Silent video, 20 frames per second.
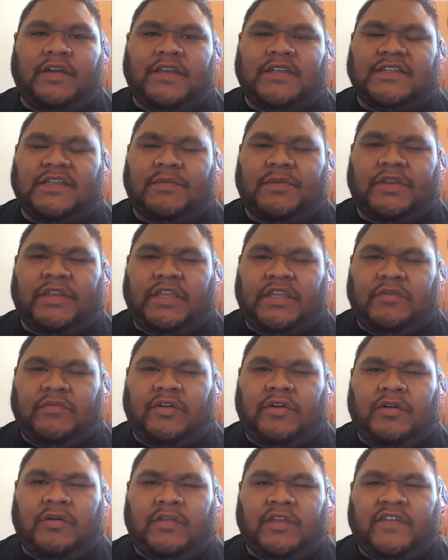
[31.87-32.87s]
send me an
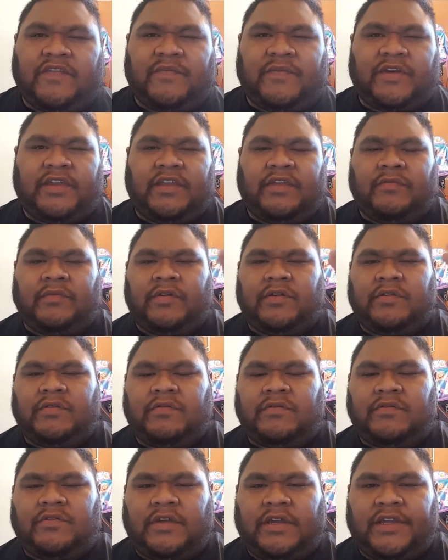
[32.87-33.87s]
email. I'll leave my email
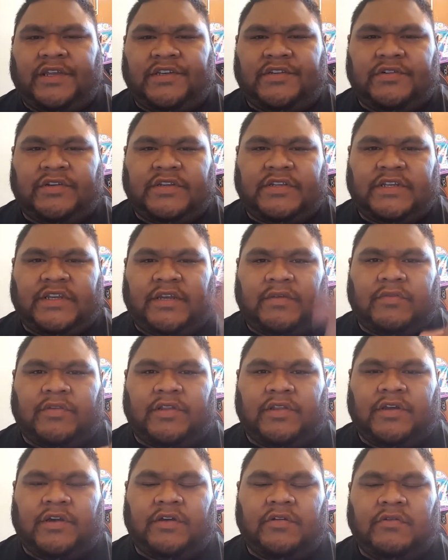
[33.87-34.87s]
address down
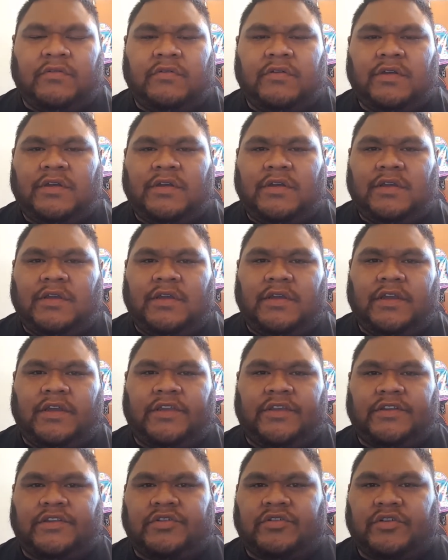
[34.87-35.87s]
below
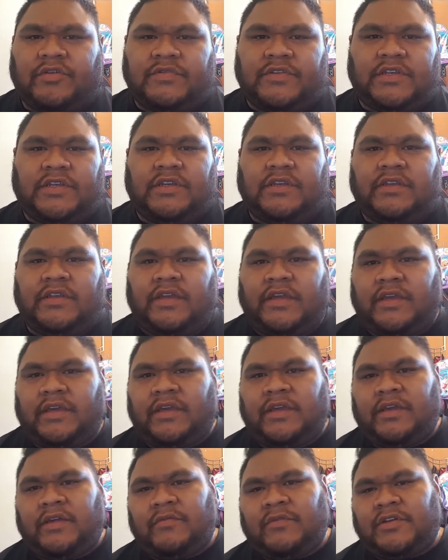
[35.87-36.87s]
in the description.
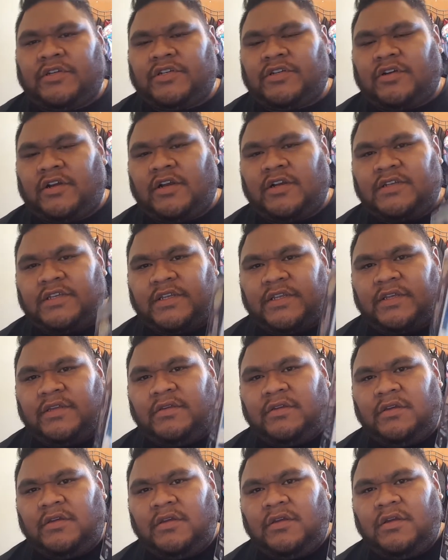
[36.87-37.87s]
And Mostrossi,
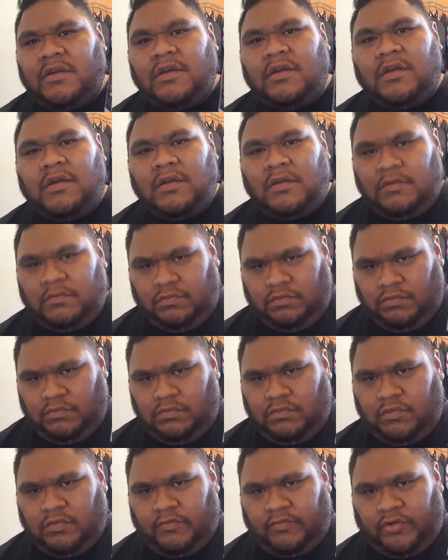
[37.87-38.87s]

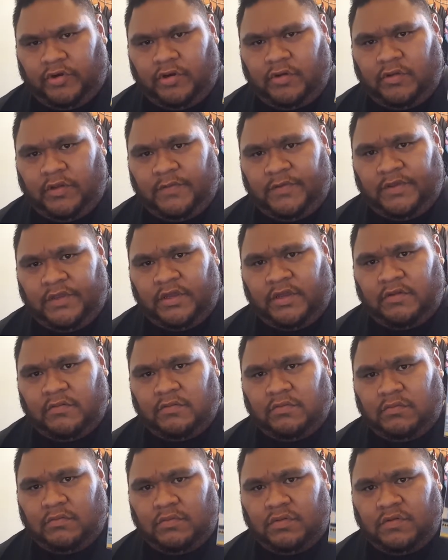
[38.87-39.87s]
bro, hit me up,
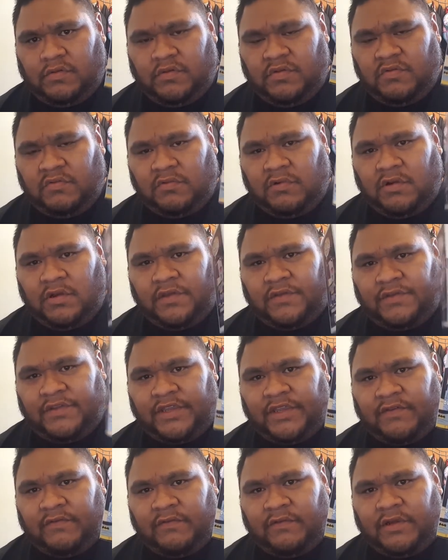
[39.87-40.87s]
you won the
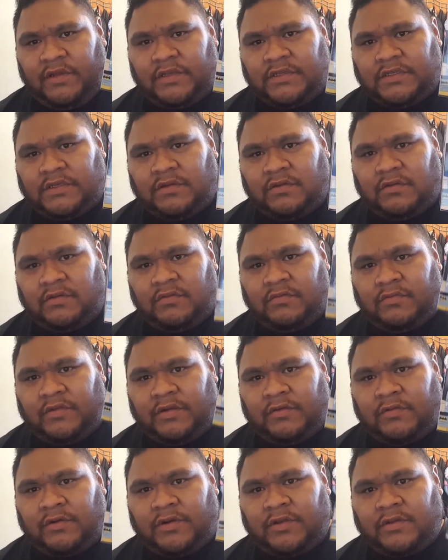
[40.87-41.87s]
giveaway, so you might
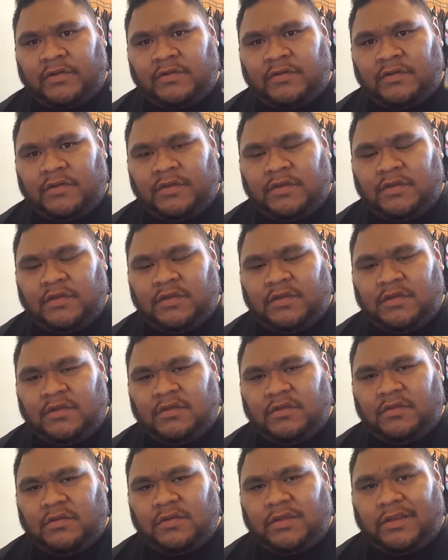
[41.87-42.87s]
wanna,
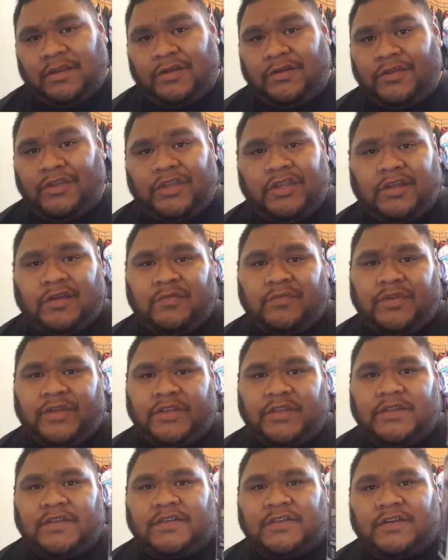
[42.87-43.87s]
you know, you can come pick
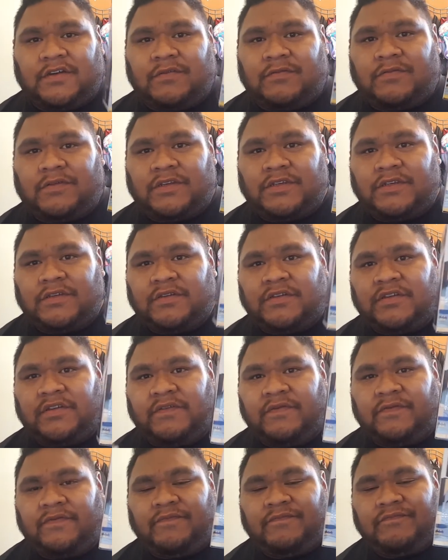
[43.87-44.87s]
this up because you
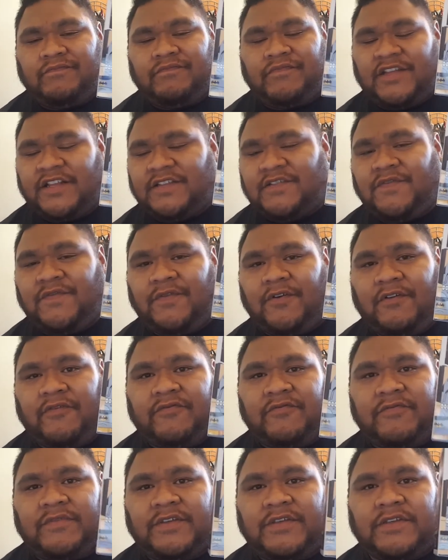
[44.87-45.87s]
live not too far
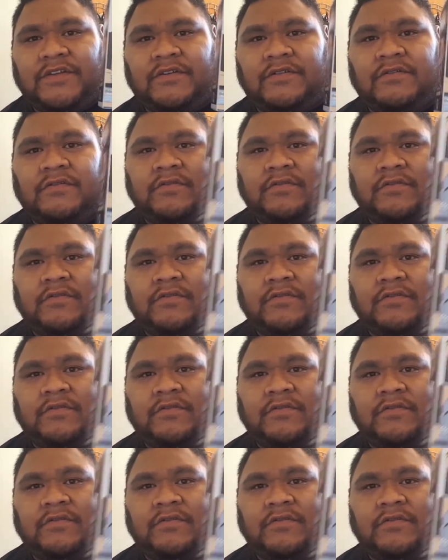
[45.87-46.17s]
from me. So